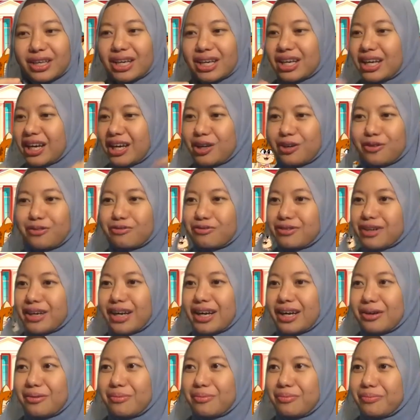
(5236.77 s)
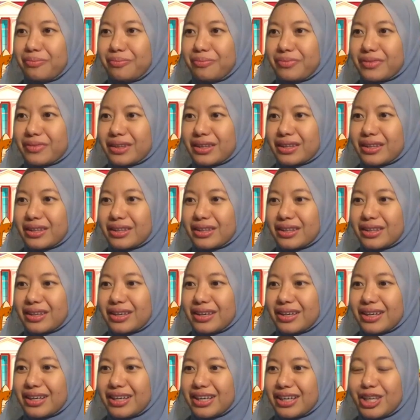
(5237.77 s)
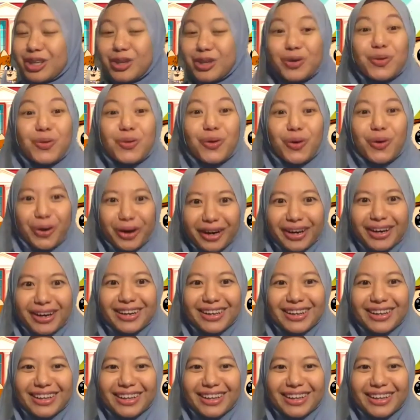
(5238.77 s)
kind of um, uh, cure.